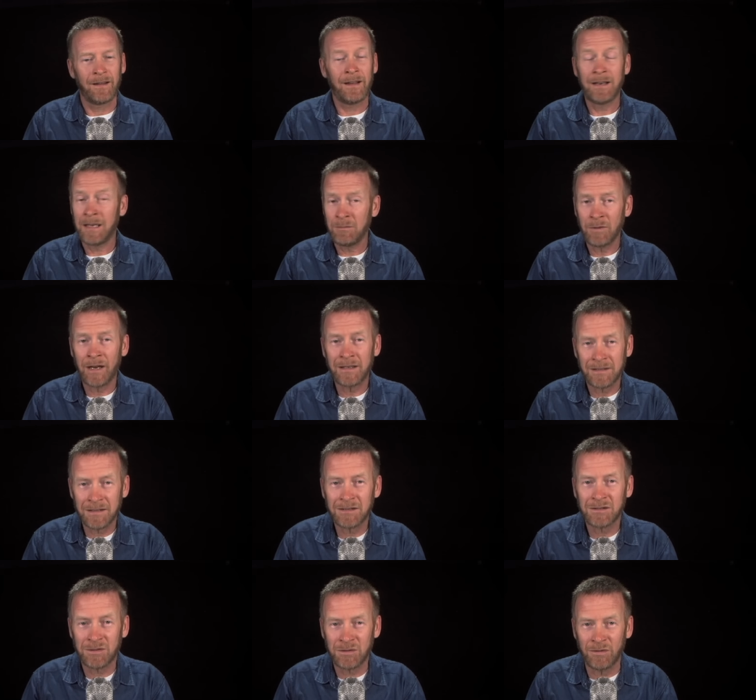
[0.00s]
And he might
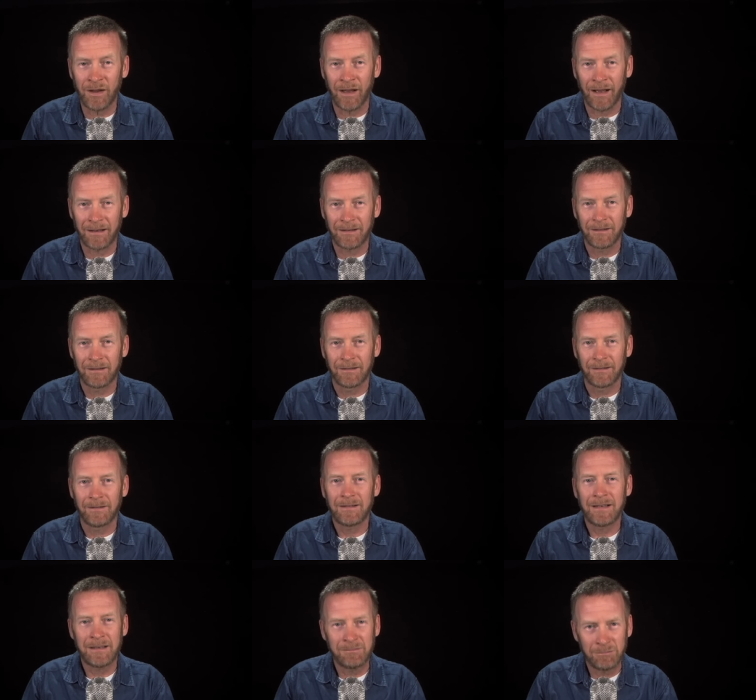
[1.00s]
just do that.
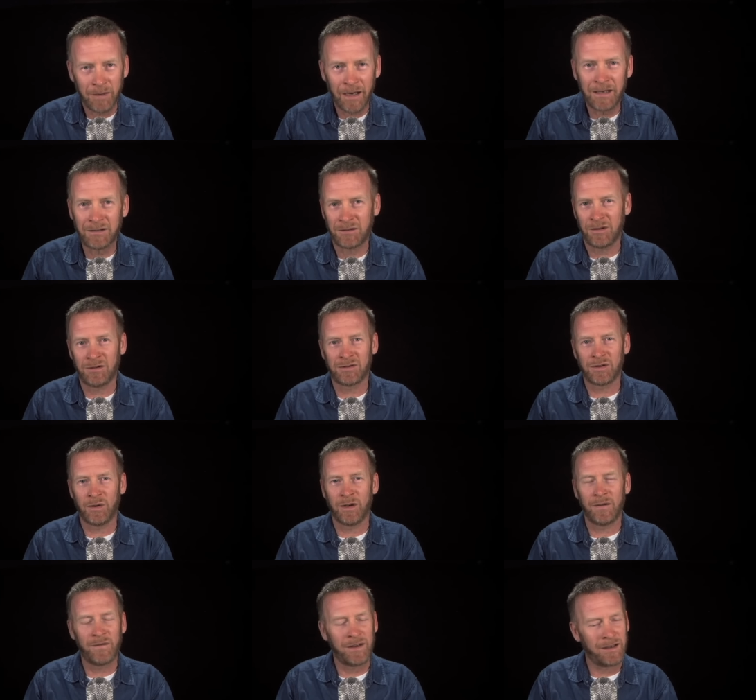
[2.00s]
He might do so.
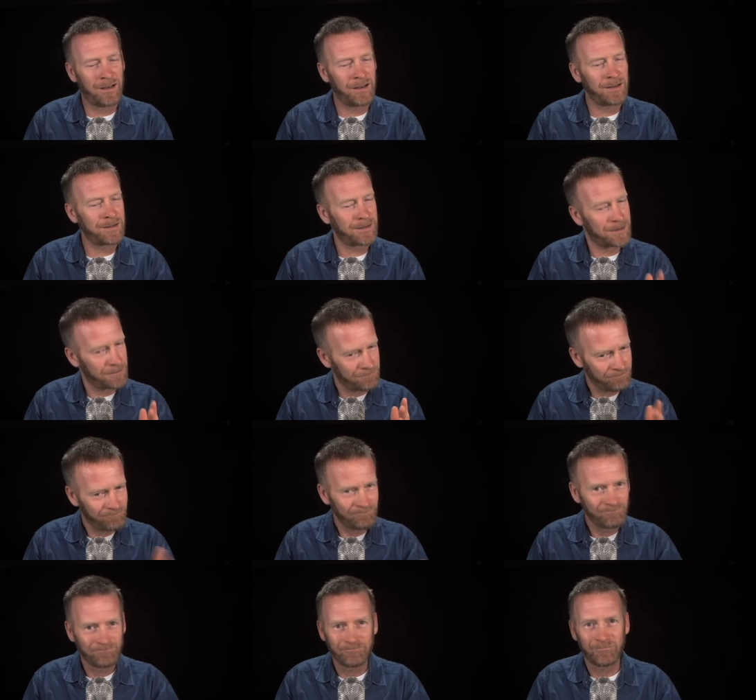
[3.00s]
And if he does,
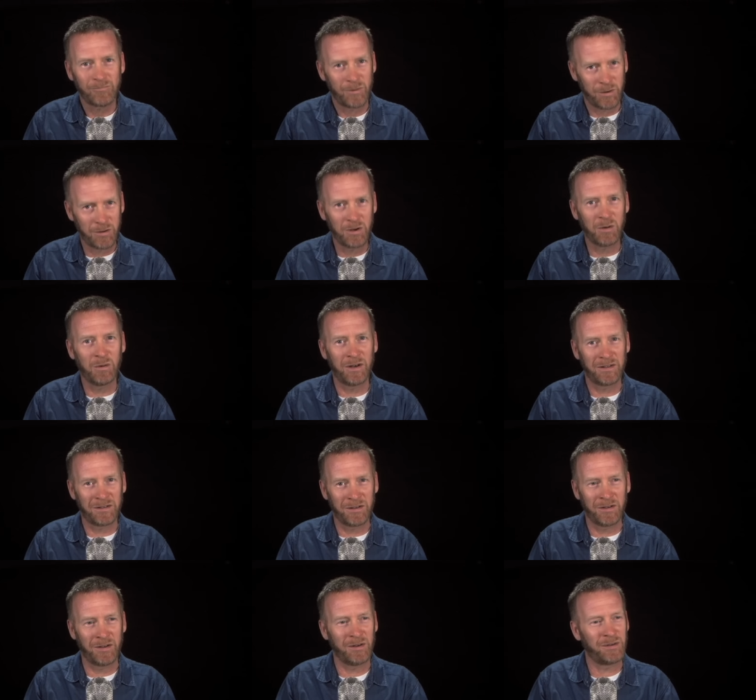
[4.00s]
you know what
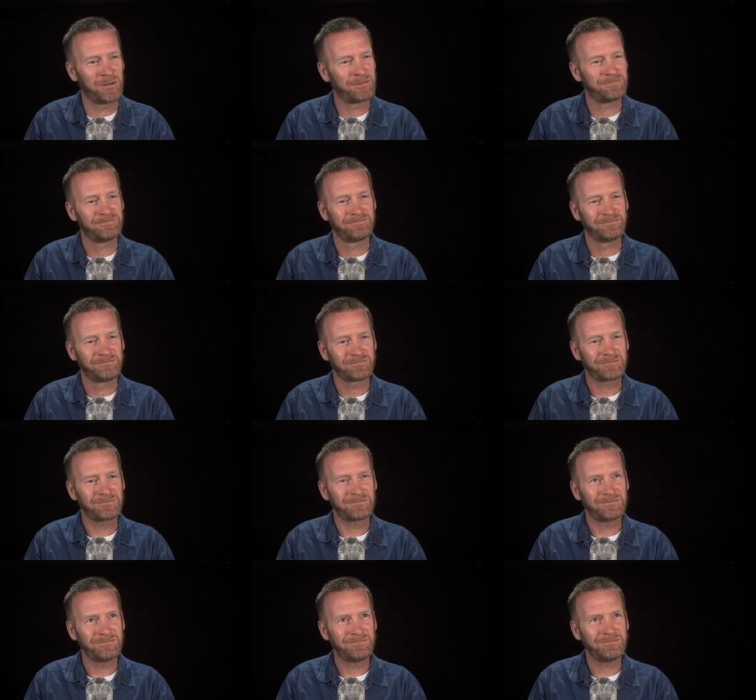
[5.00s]
to do.
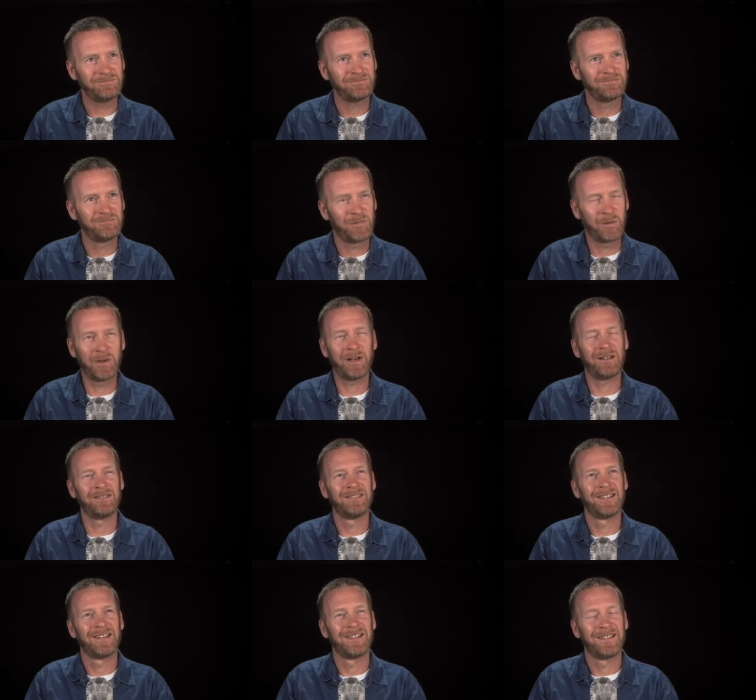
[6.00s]
Well,
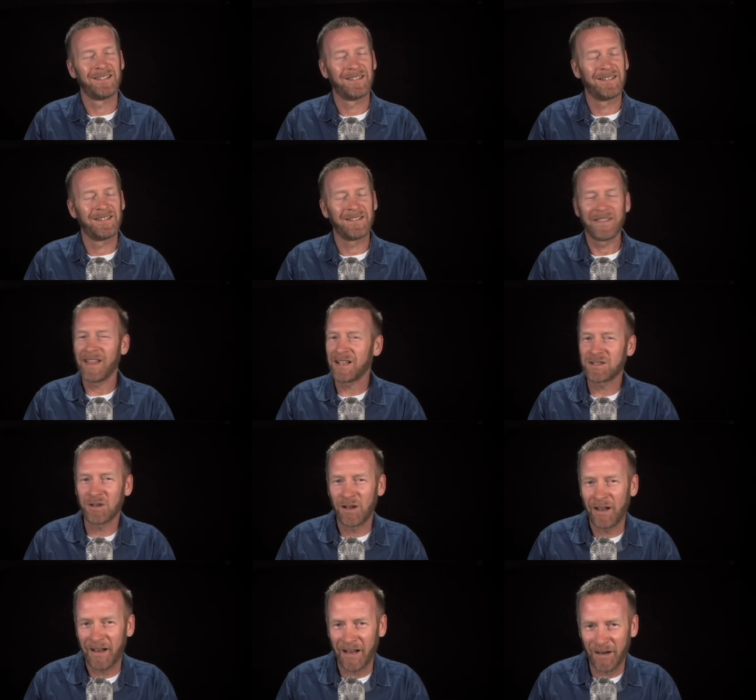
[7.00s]
that's
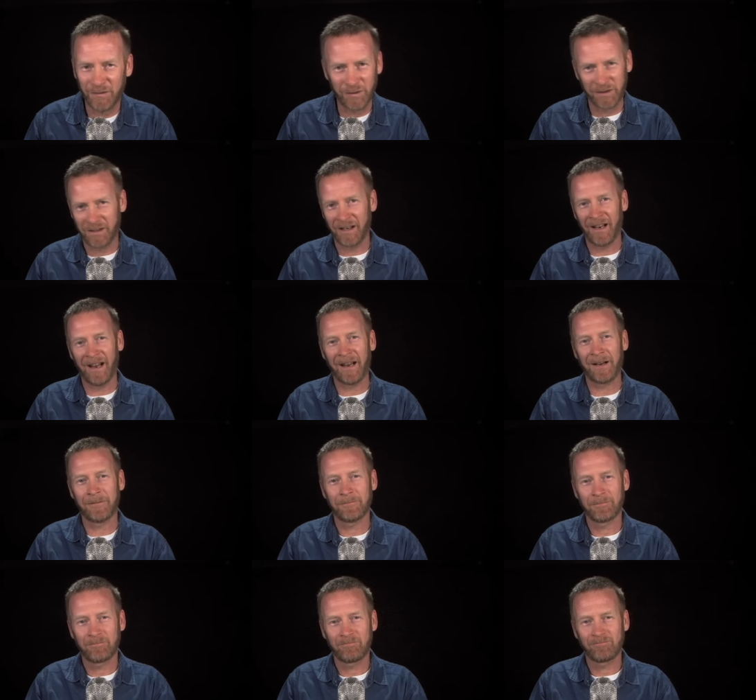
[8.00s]
all I have for today.
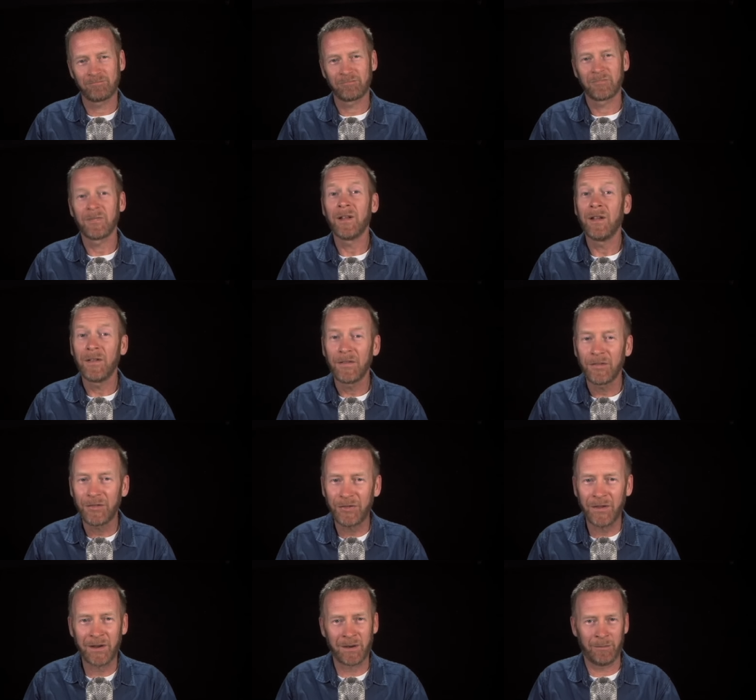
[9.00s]

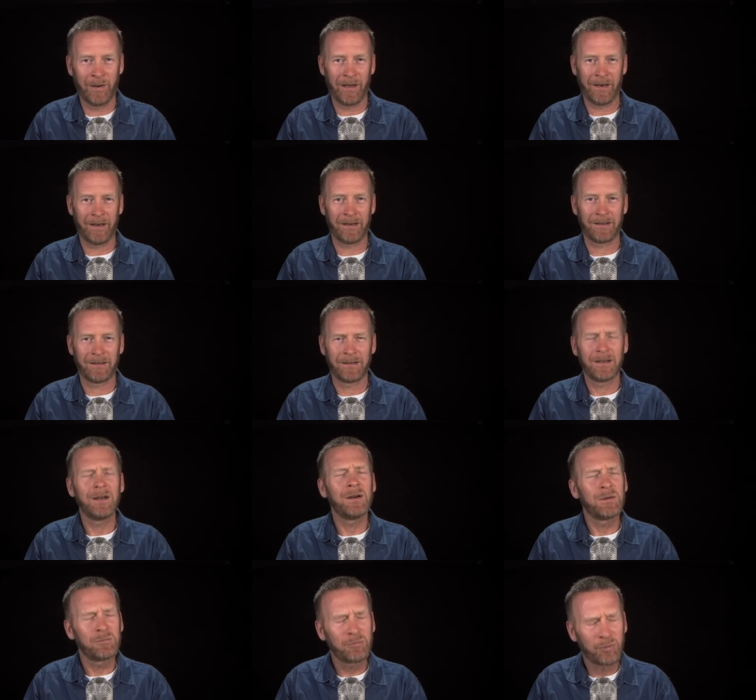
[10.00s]
Think about it.
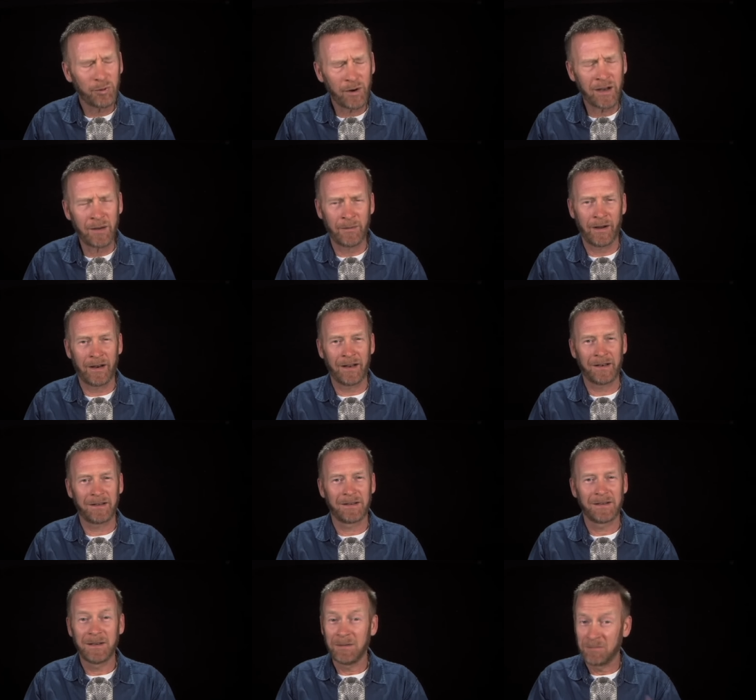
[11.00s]
Pray about it.
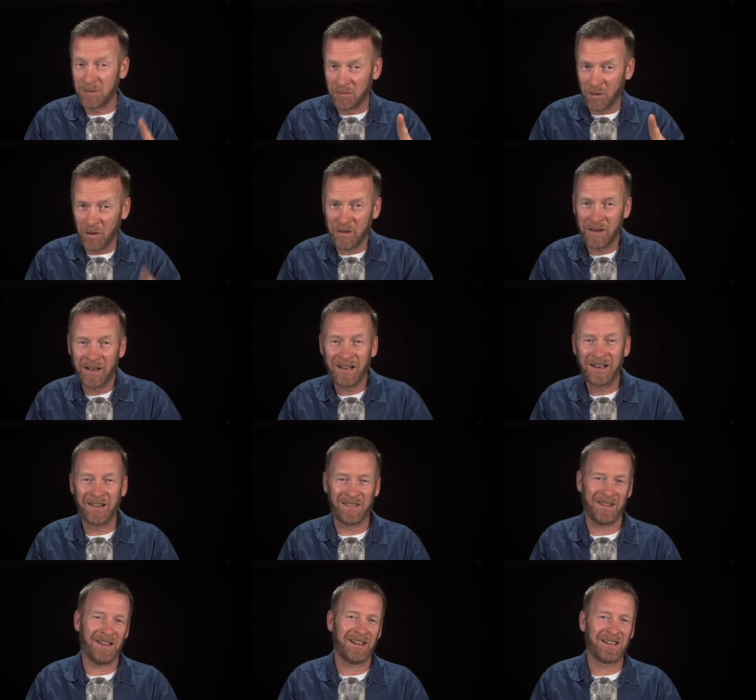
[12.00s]
But more than
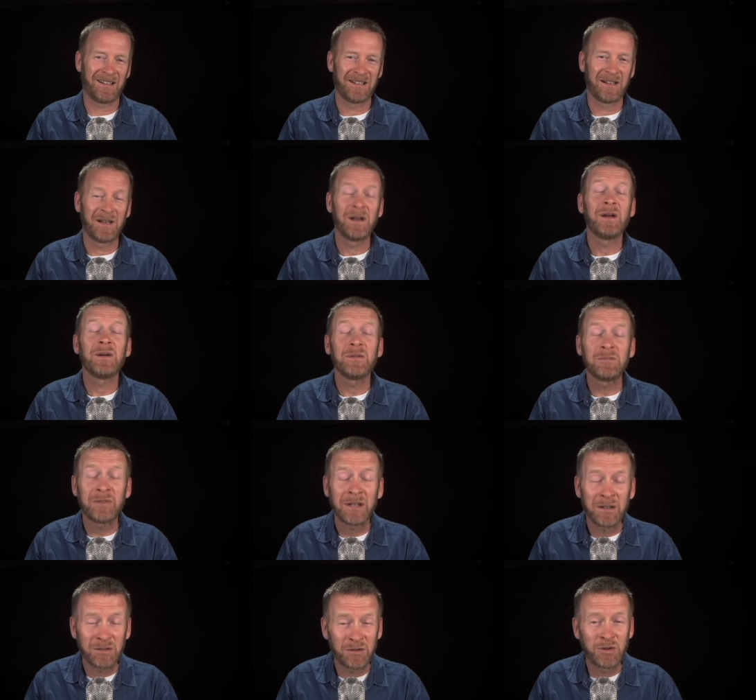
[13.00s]
anything,
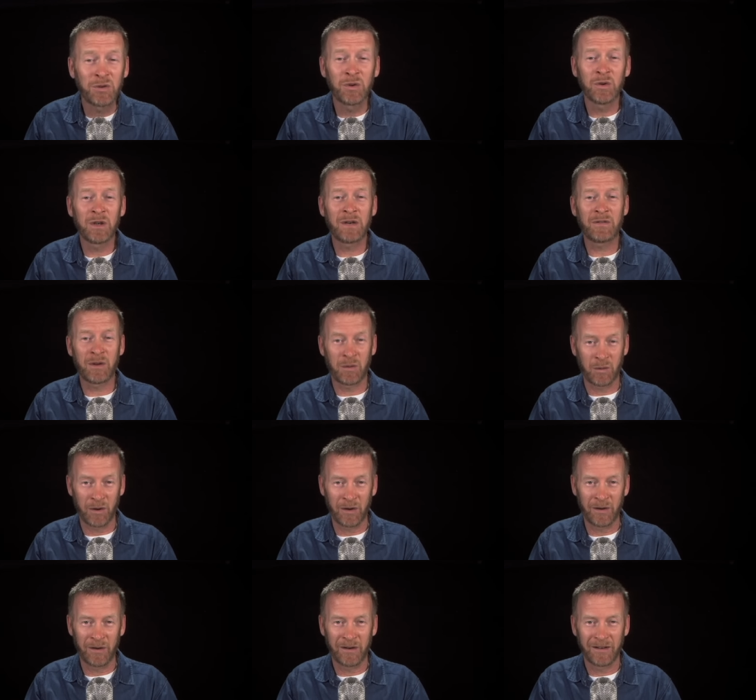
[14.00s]
be a doer of the
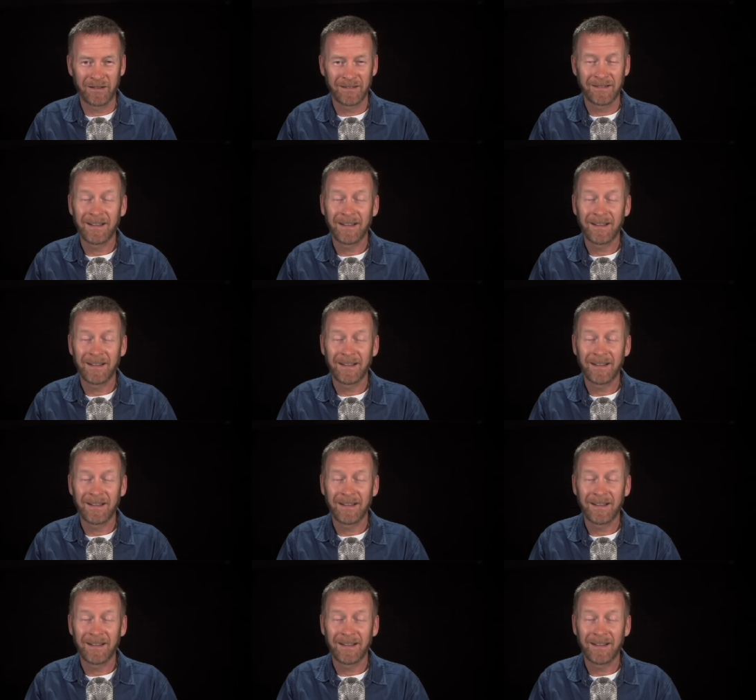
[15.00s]
word